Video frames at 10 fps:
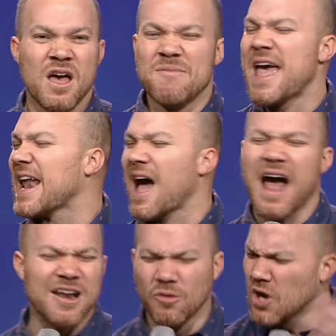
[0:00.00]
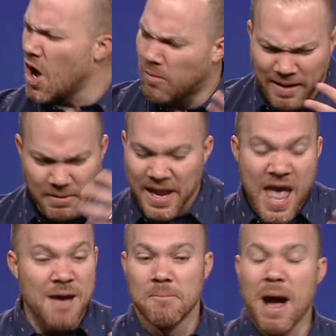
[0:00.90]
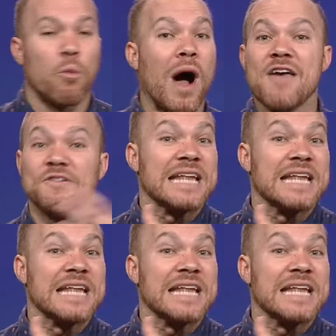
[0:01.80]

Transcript: Man, I don't know. My wife is